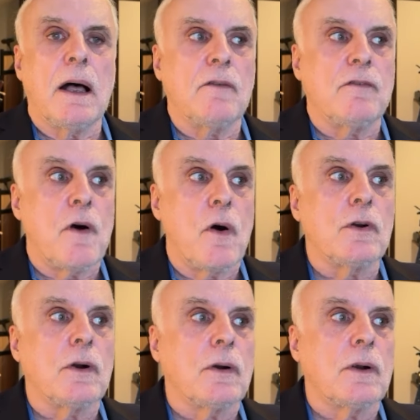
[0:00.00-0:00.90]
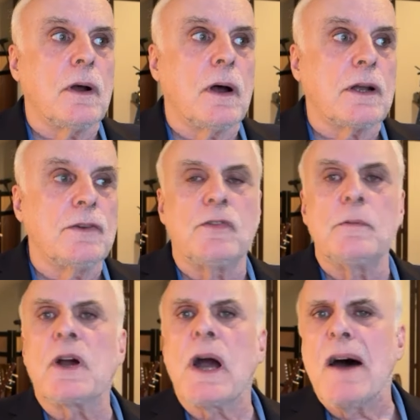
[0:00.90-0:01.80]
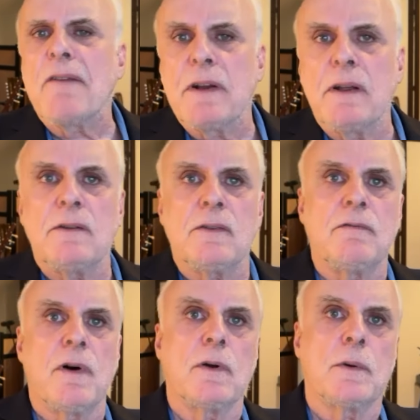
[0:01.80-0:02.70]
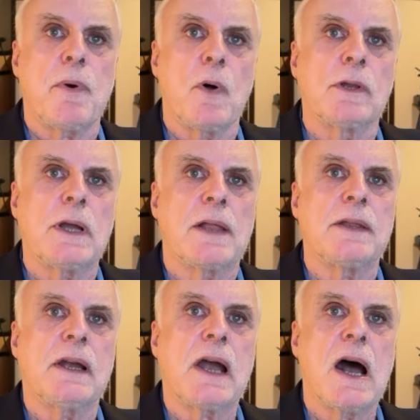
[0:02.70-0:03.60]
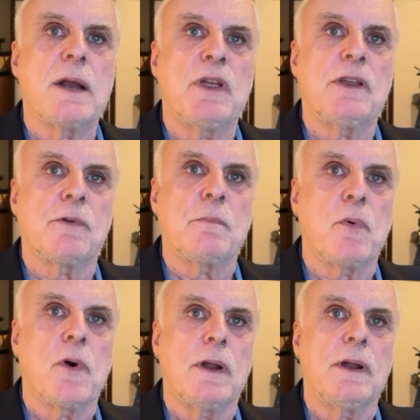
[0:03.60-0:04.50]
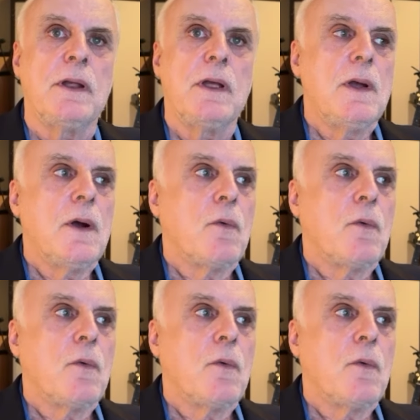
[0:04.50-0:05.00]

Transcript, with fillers: voter uh, consumer confidence and voter polling on the economy is reported, mm-hmm.